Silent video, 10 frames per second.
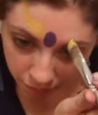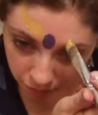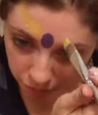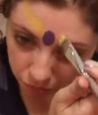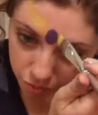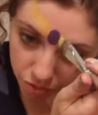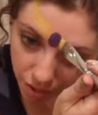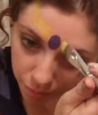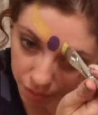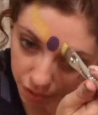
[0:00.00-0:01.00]
I'm going to do the
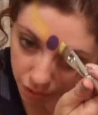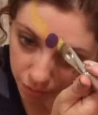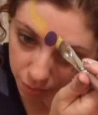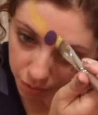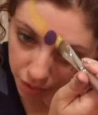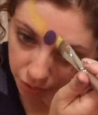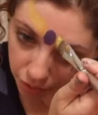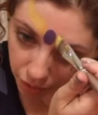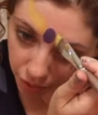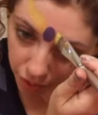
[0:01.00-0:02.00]
same thing coming up the other
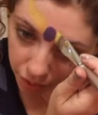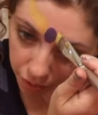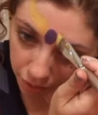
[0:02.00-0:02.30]
side.